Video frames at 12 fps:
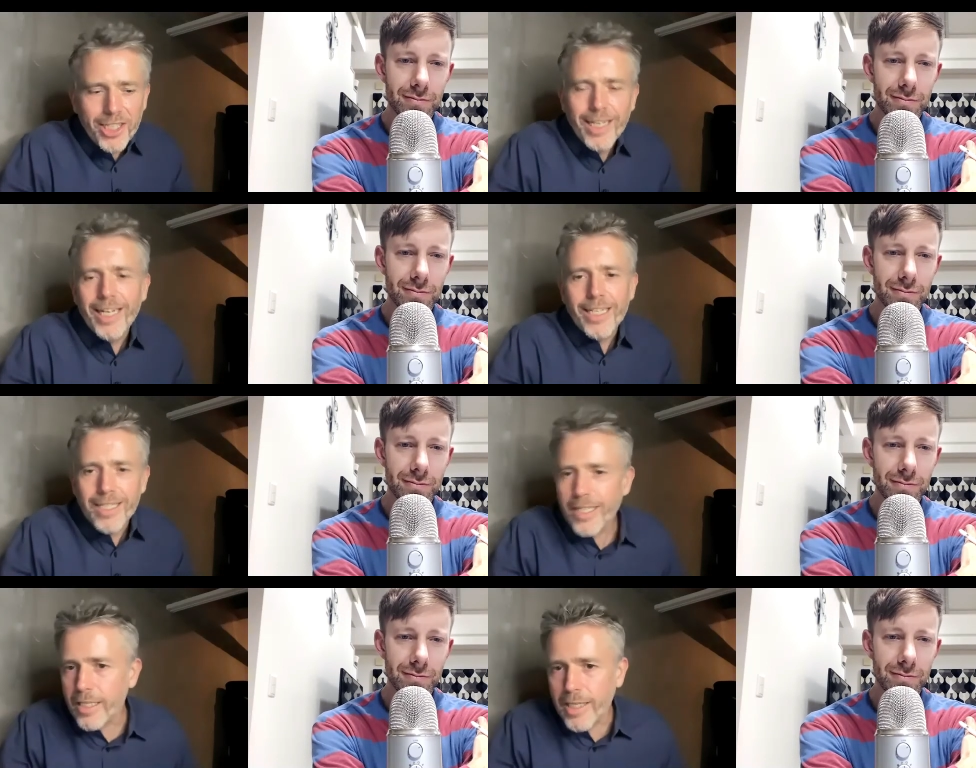Speaker 1: and
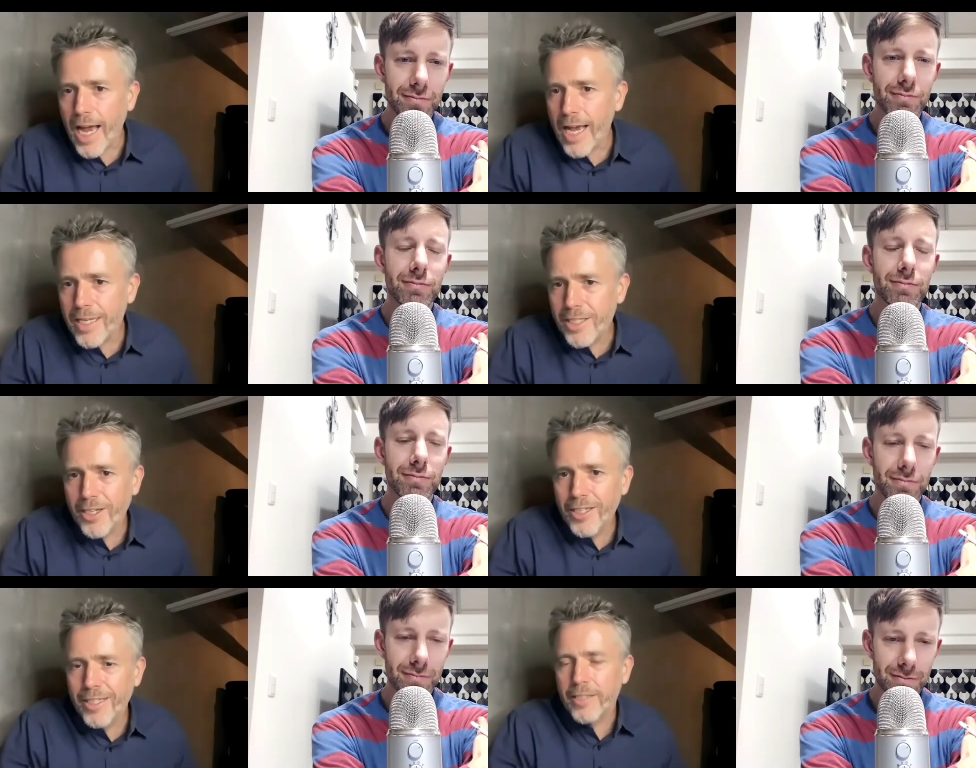there's a
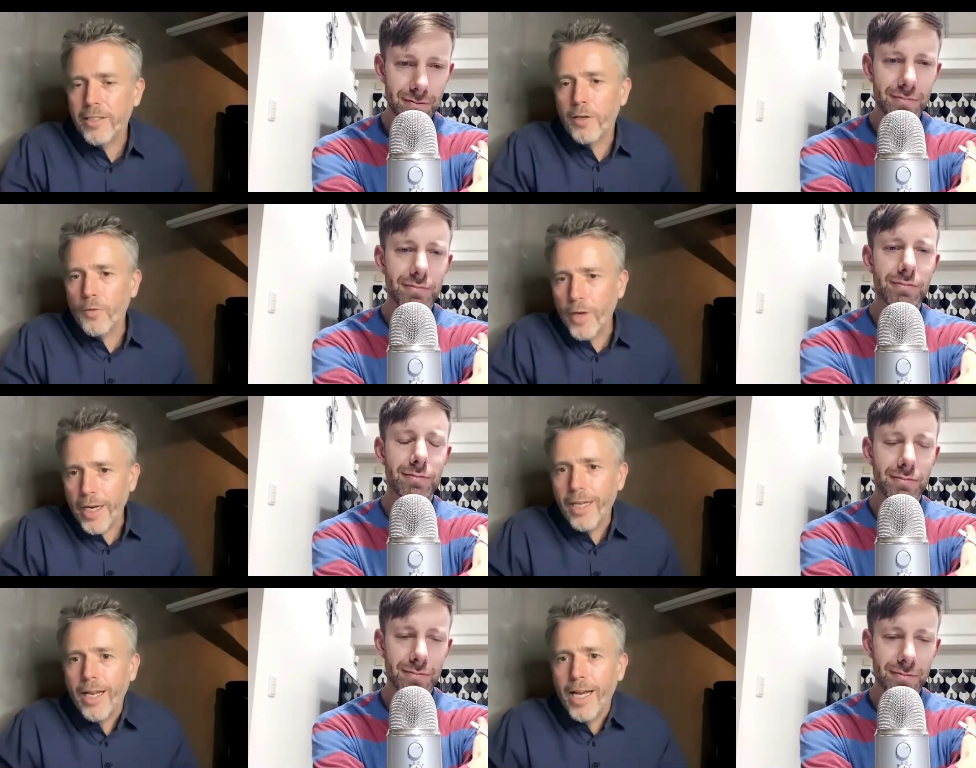disaster that they're
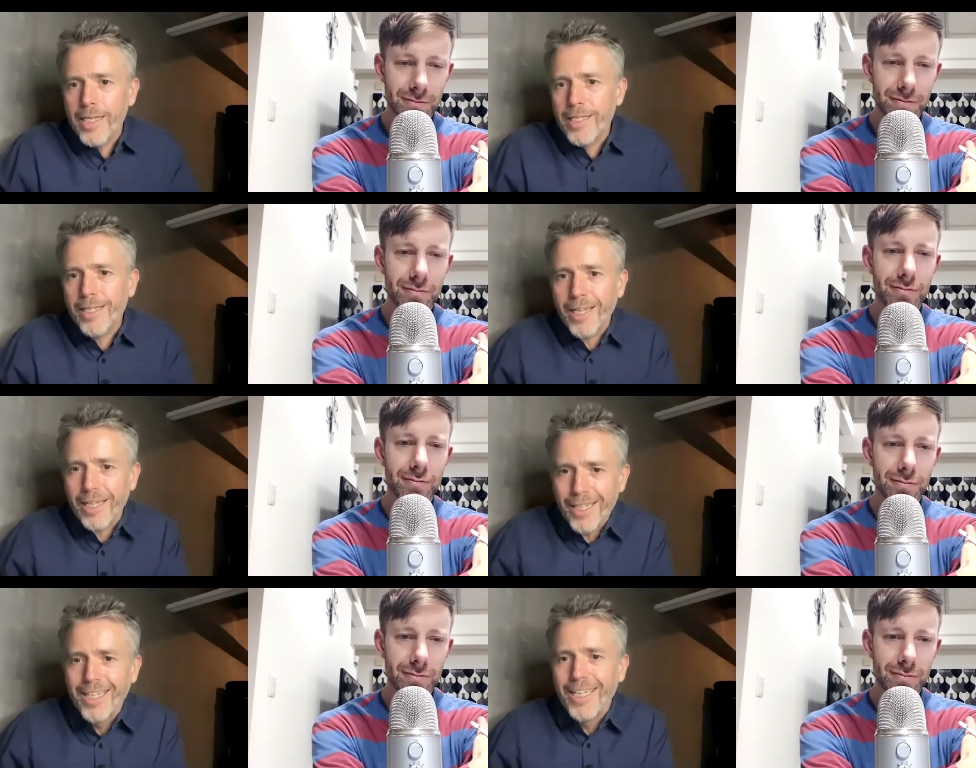realizing
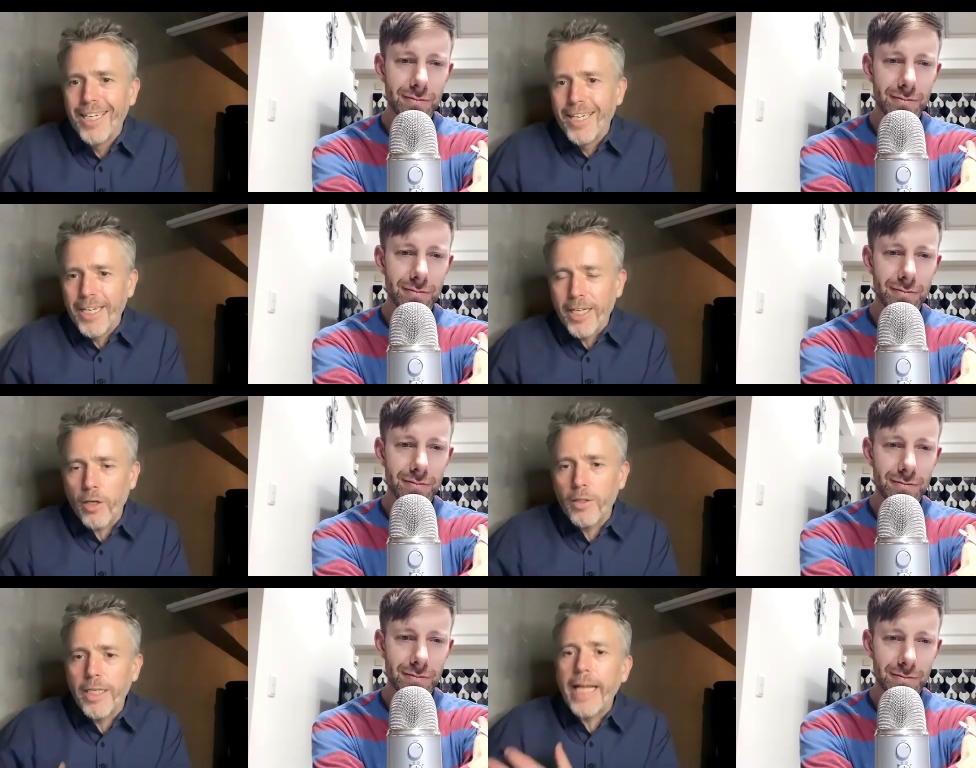that, you
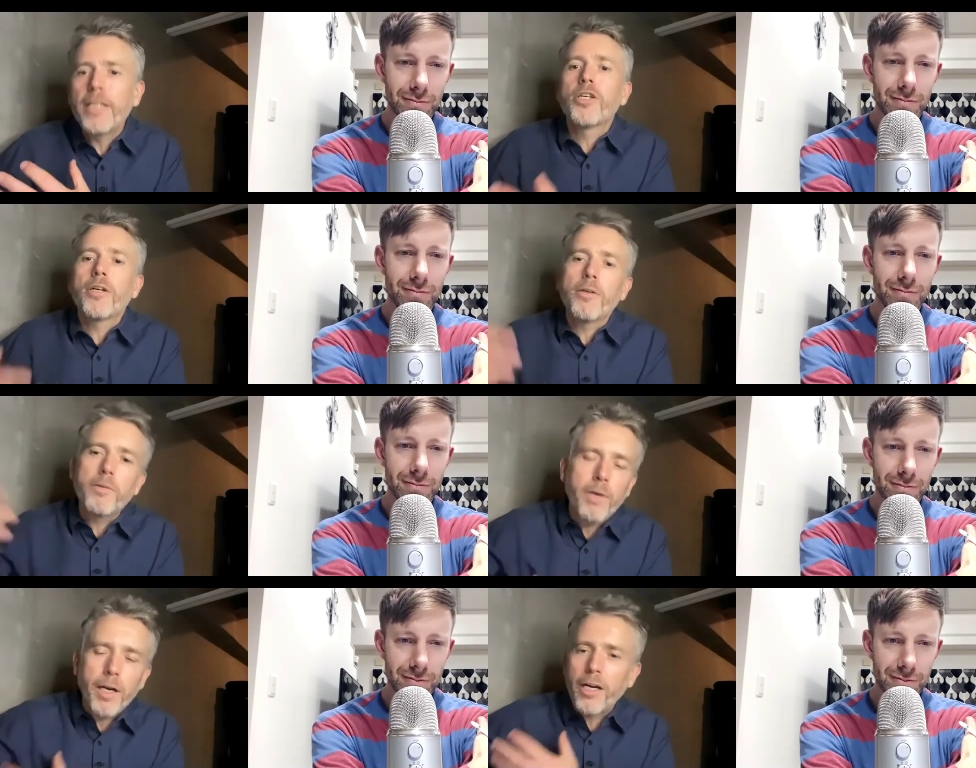know,
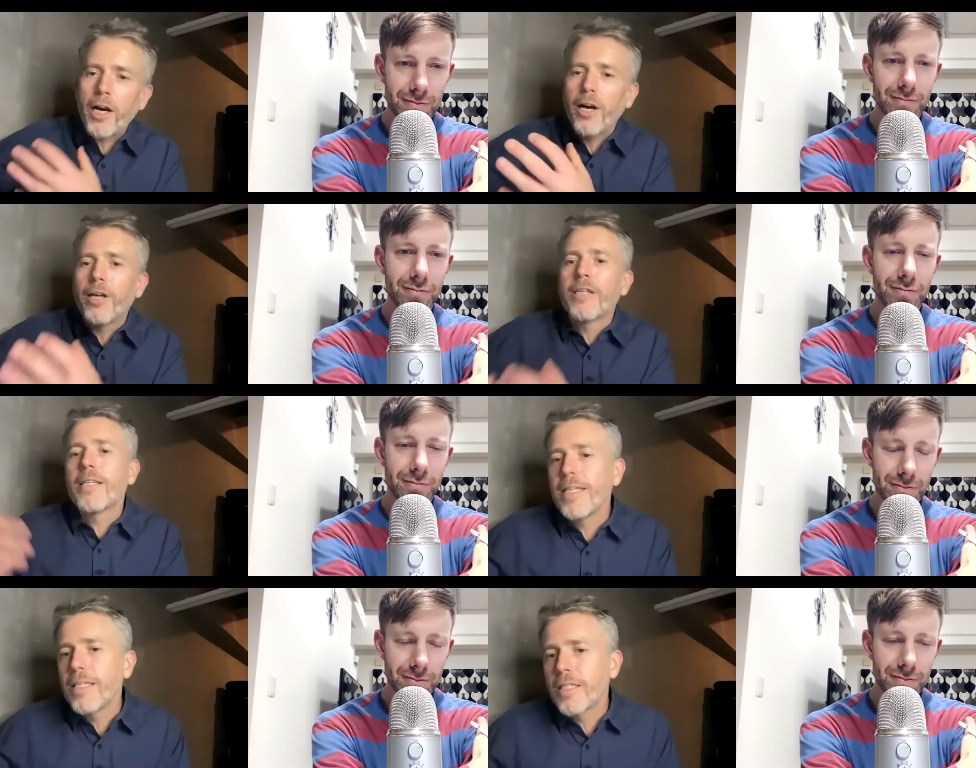nature
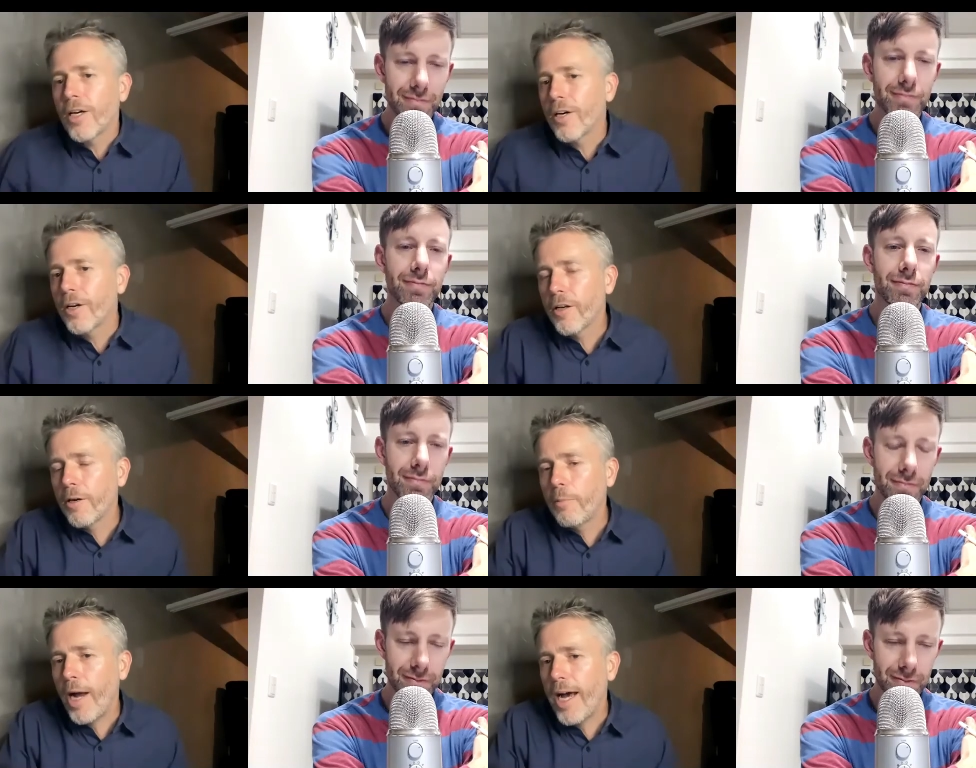occurs in these
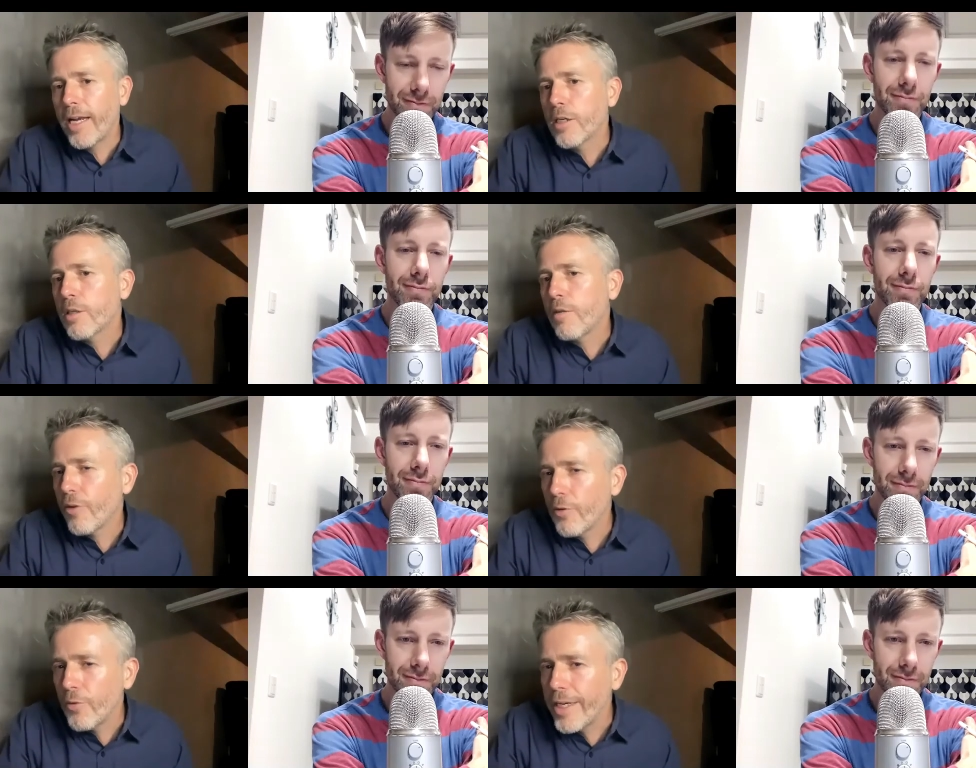circular patterns
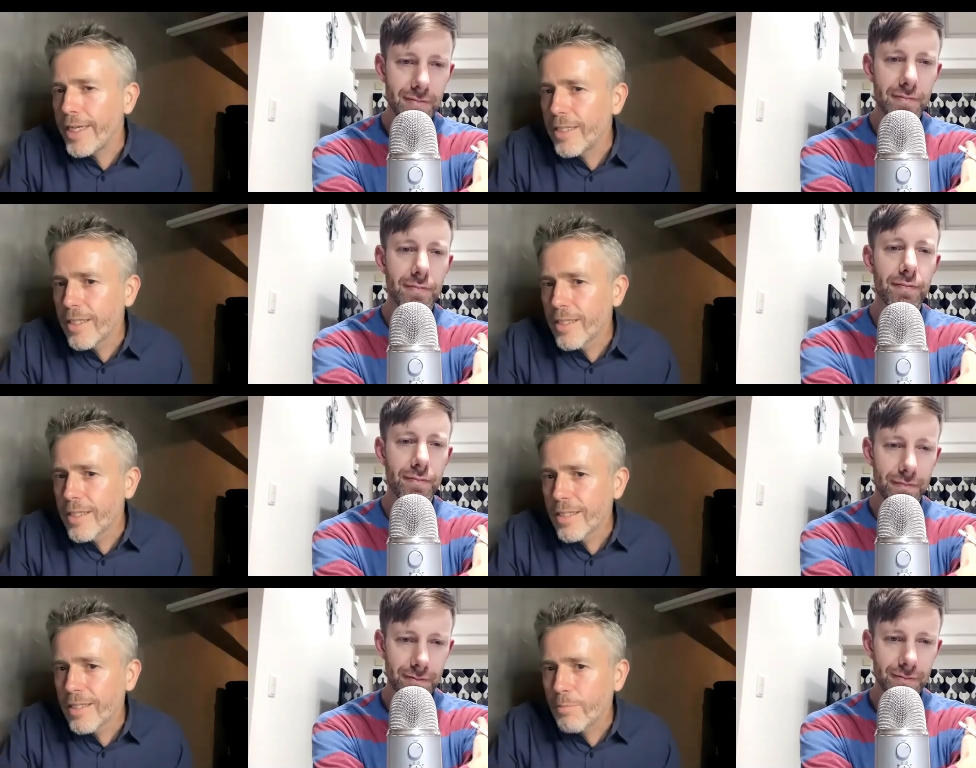for
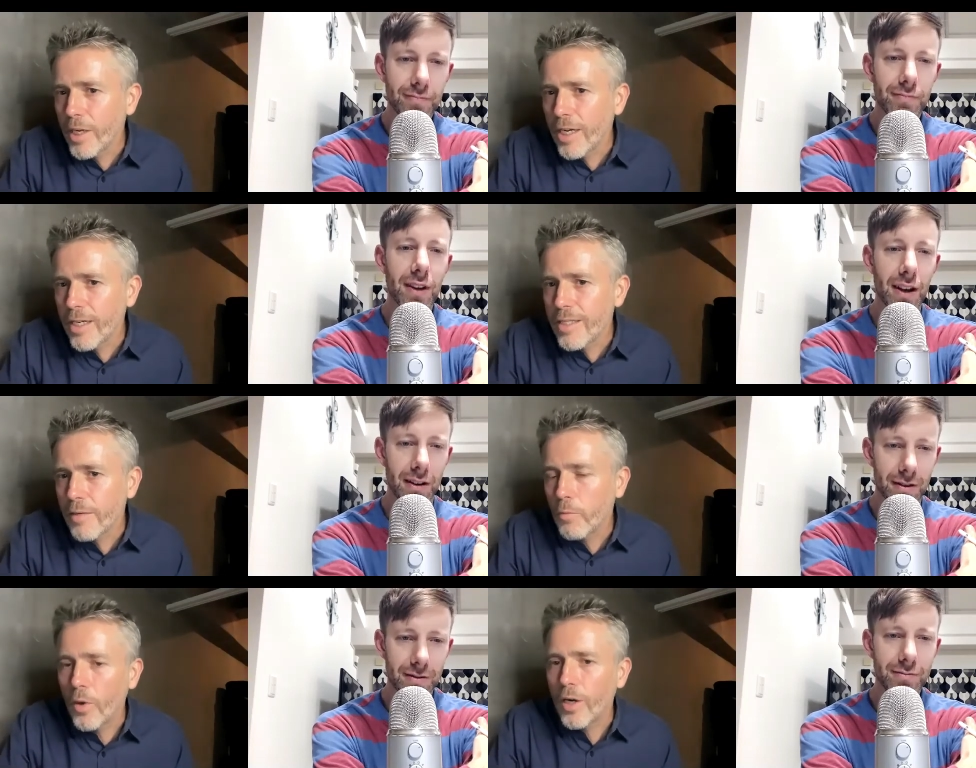reasons, because
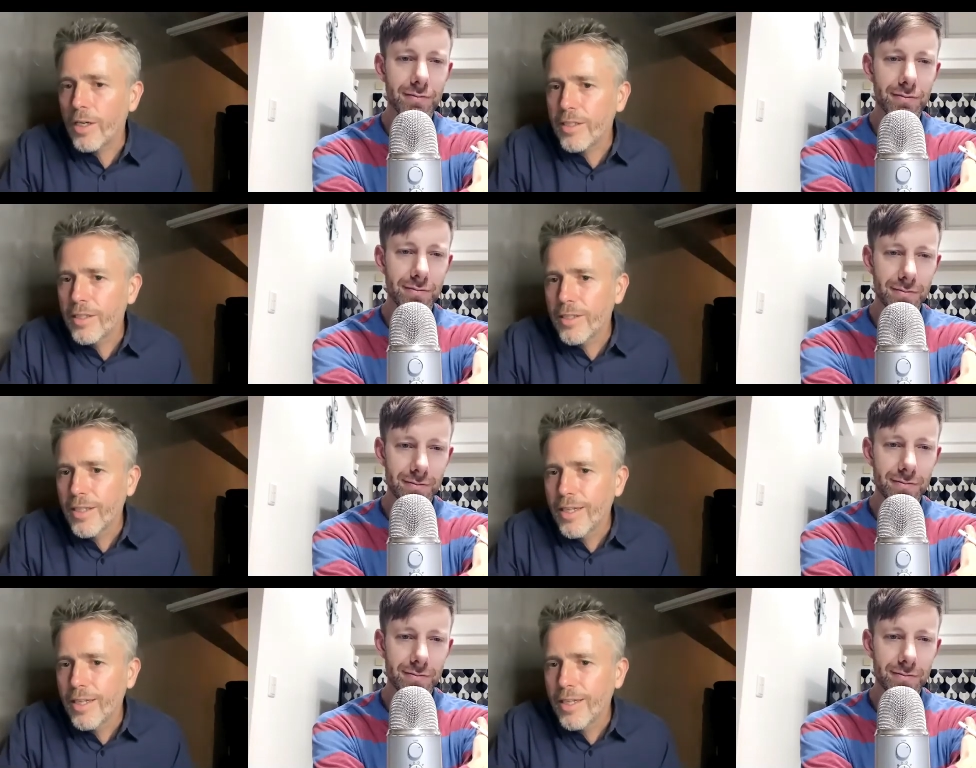it works,